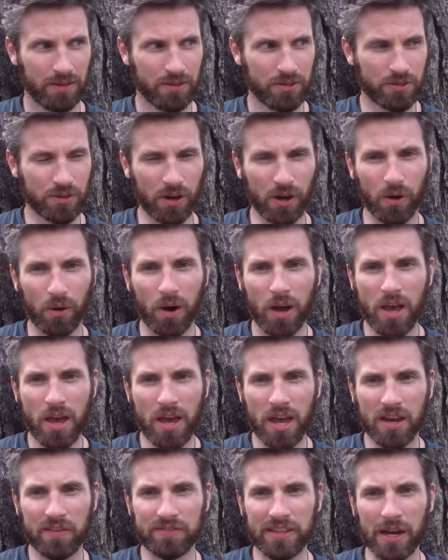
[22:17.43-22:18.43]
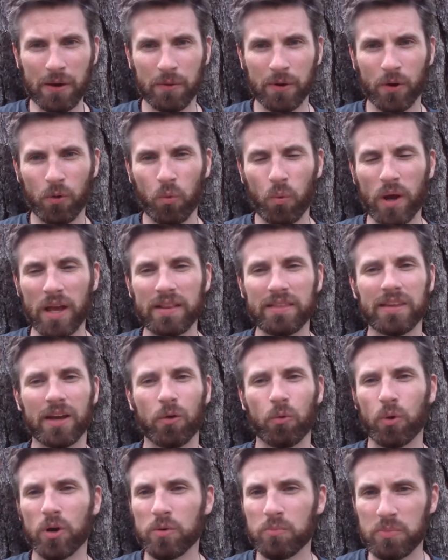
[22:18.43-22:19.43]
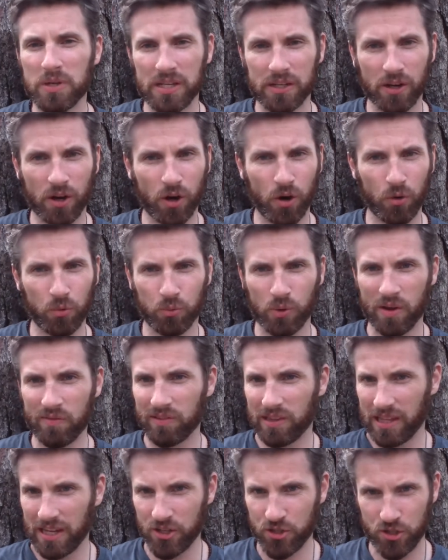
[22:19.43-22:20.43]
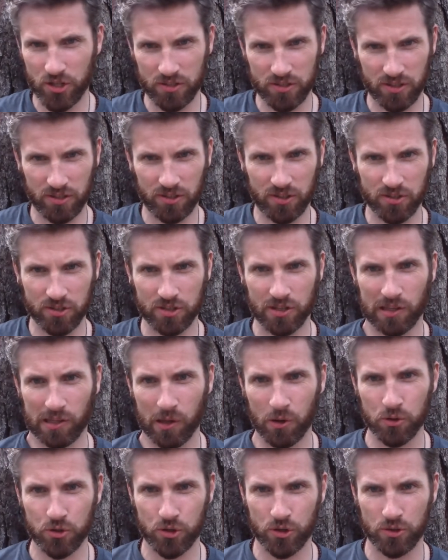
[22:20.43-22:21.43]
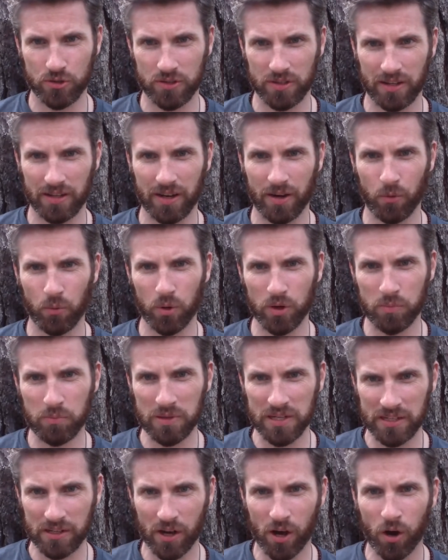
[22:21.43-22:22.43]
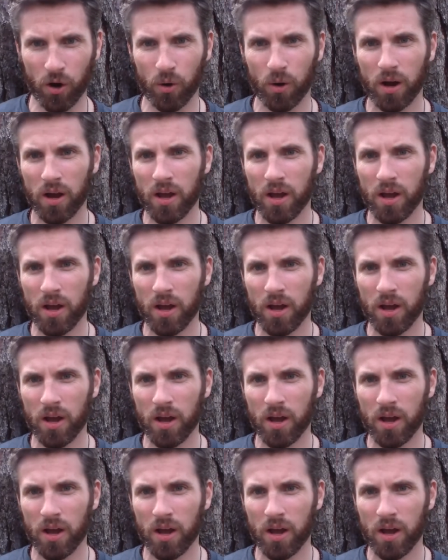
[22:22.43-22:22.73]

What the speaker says: So if they were to win, there would be no revelations and disclosures, and there would be no